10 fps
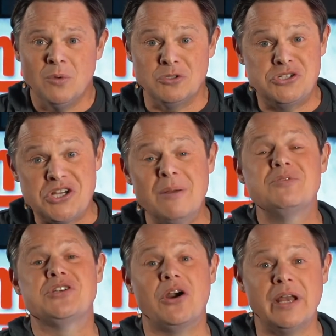will
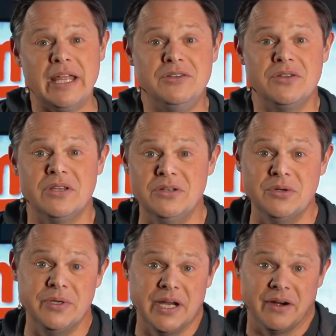jumpstart into the
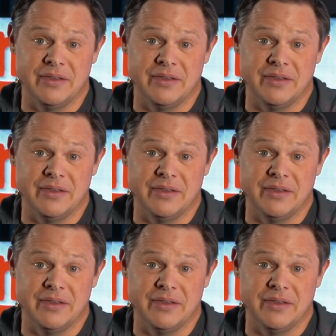new year.